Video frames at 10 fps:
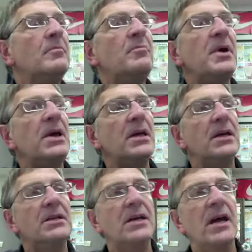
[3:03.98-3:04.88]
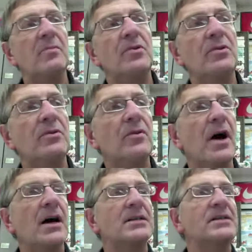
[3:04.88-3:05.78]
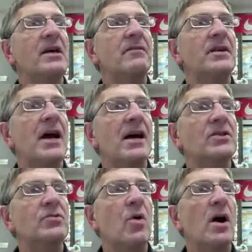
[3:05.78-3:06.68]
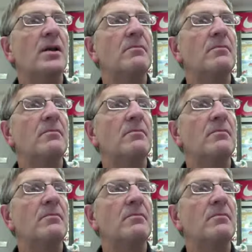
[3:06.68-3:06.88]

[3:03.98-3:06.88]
B, table 7-1,